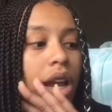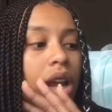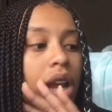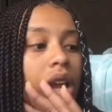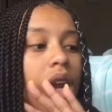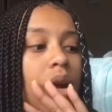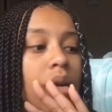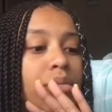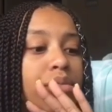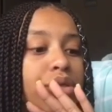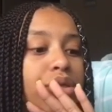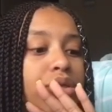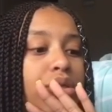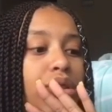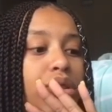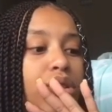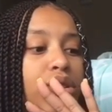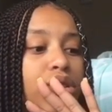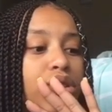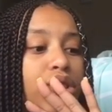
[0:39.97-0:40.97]
and I'm just
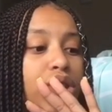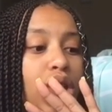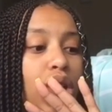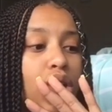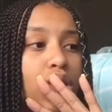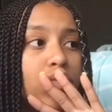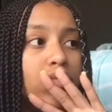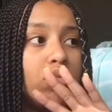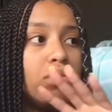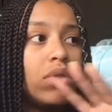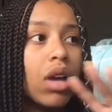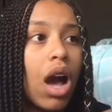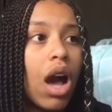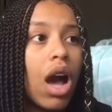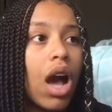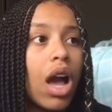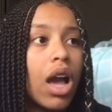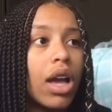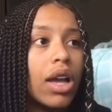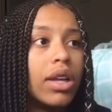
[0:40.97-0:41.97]
going to show you
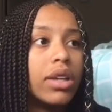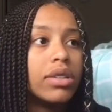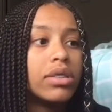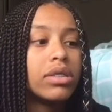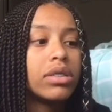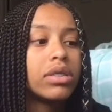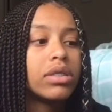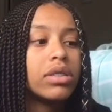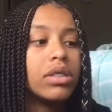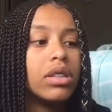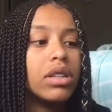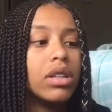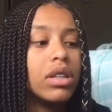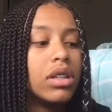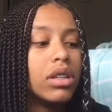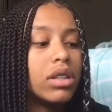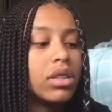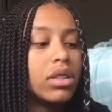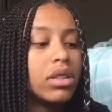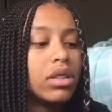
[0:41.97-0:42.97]
guys
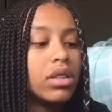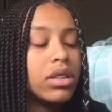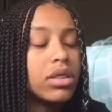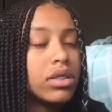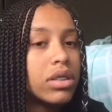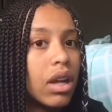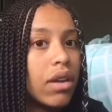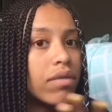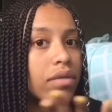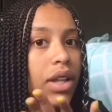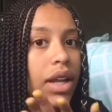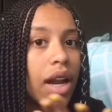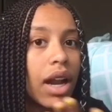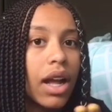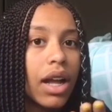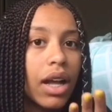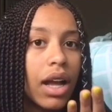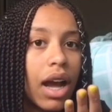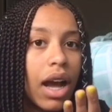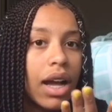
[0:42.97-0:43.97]
the stuff that
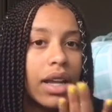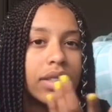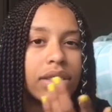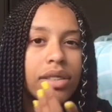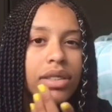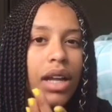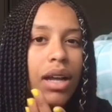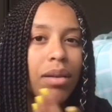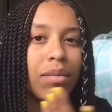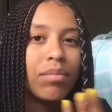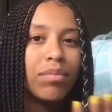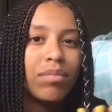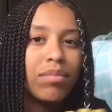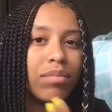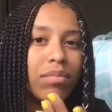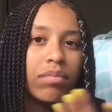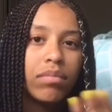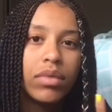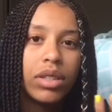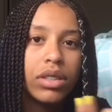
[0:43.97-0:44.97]
I got. It's not
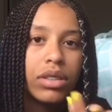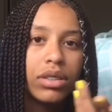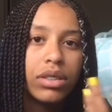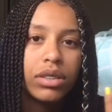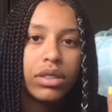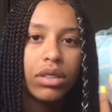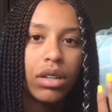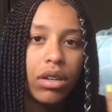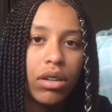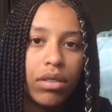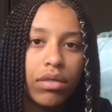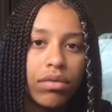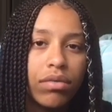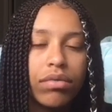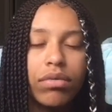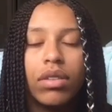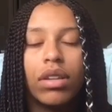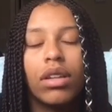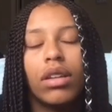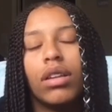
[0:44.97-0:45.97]
much stuff,
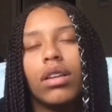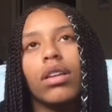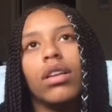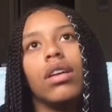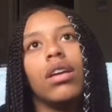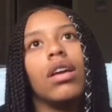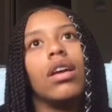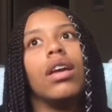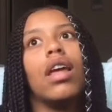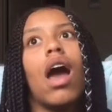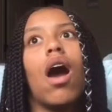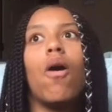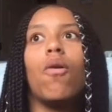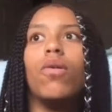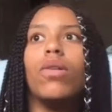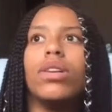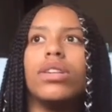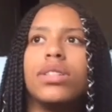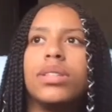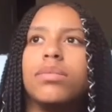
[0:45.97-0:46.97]
and I
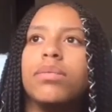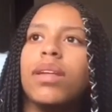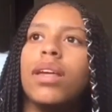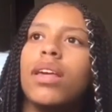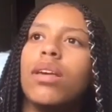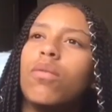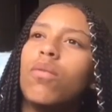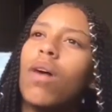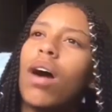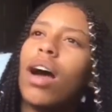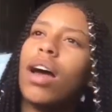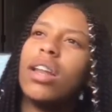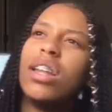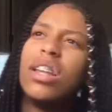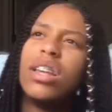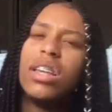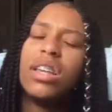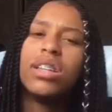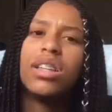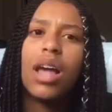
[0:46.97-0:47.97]
will explain why I
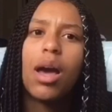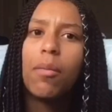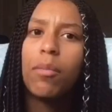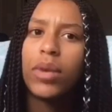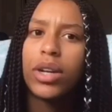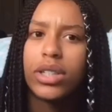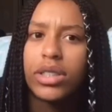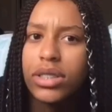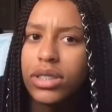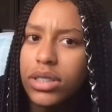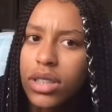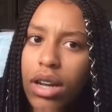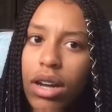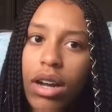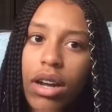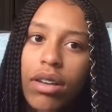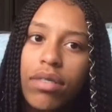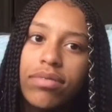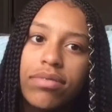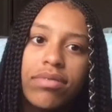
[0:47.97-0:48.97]
didn't get that much
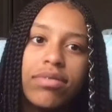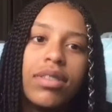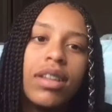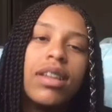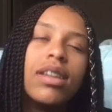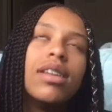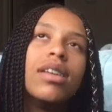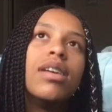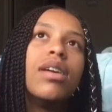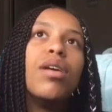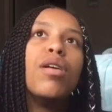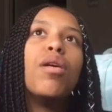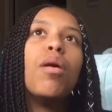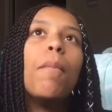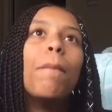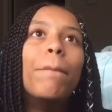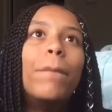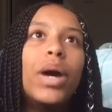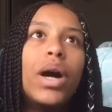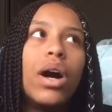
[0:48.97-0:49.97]
stuff.
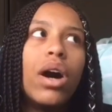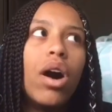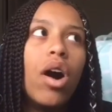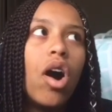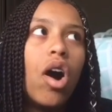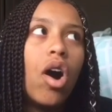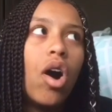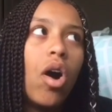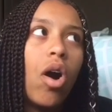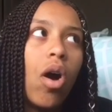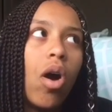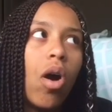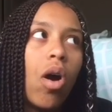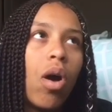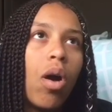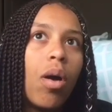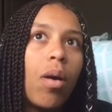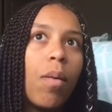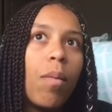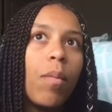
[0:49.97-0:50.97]
But,
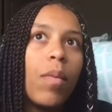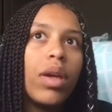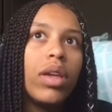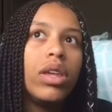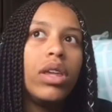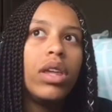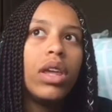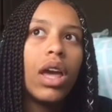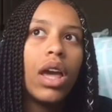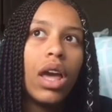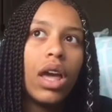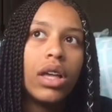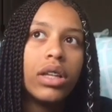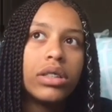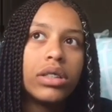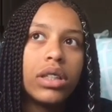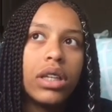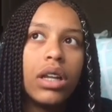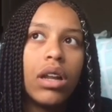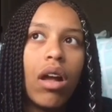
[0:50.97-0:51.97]

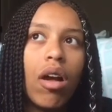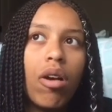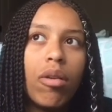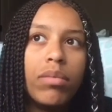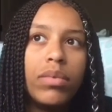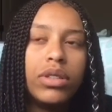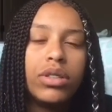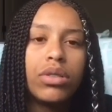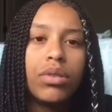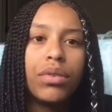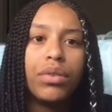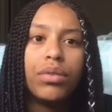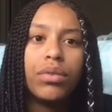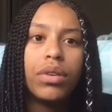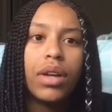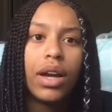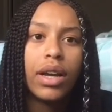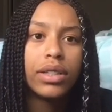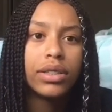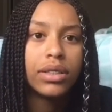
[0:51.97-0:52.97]
yes, and I'll be showing
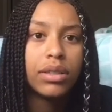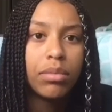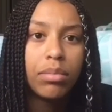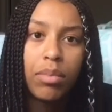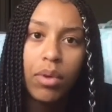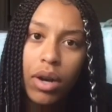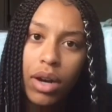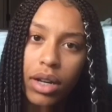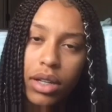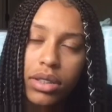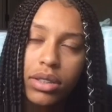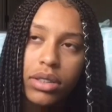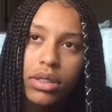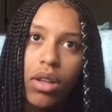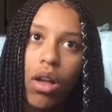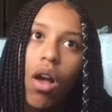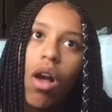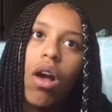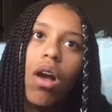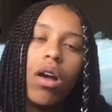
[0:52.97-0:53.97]
you guys the price